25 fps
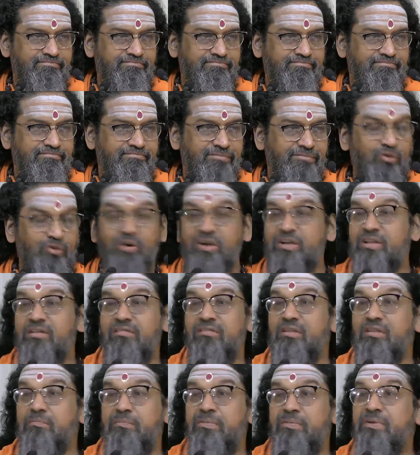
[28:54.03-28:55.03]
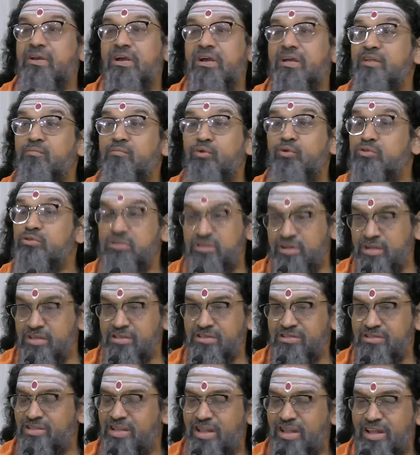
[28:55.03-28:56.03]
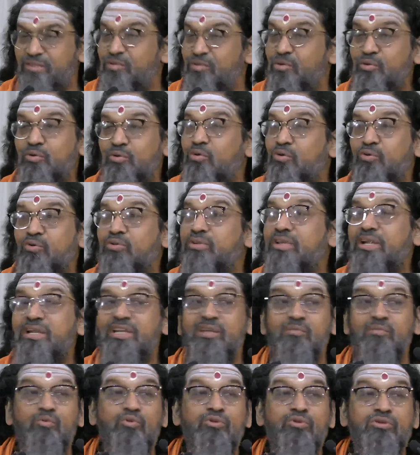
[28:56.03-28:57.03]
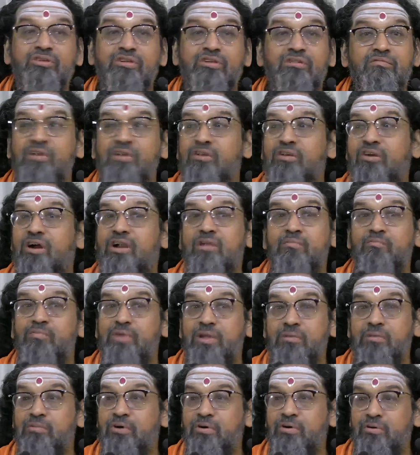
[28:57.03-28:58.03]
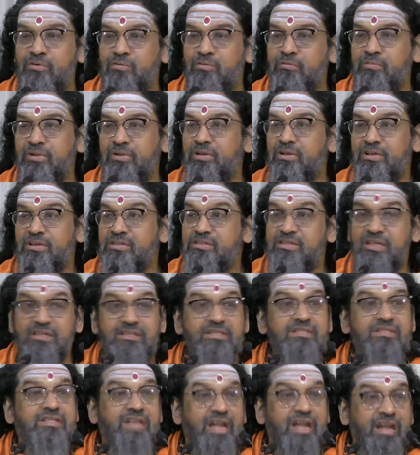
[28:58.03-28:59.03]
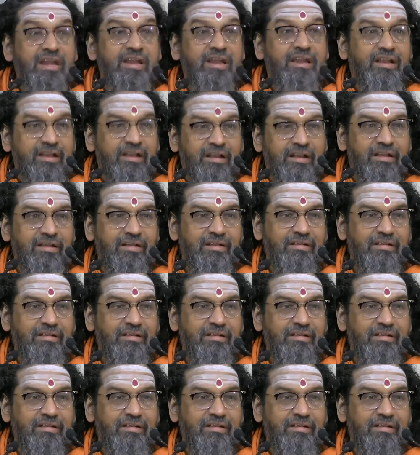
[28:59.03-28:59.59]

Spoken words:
You are developing emotions and you don't know that emotion will not be able to be sustained.